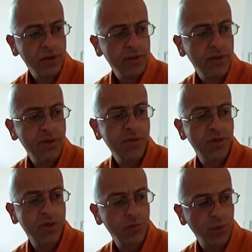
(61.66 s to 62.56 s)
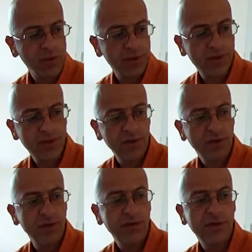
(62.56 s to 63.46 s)
the master shipwrights in
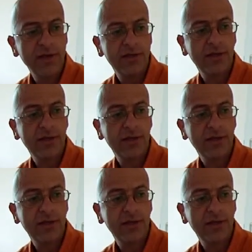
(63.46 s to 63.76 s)
those days